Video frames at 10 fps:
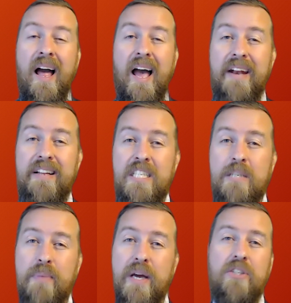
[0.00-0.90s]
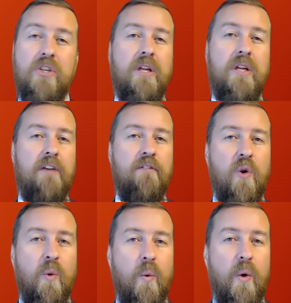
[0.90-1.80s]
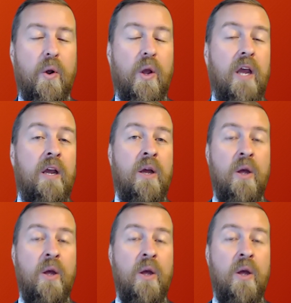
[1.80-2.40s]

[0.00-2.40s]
and especially if you're working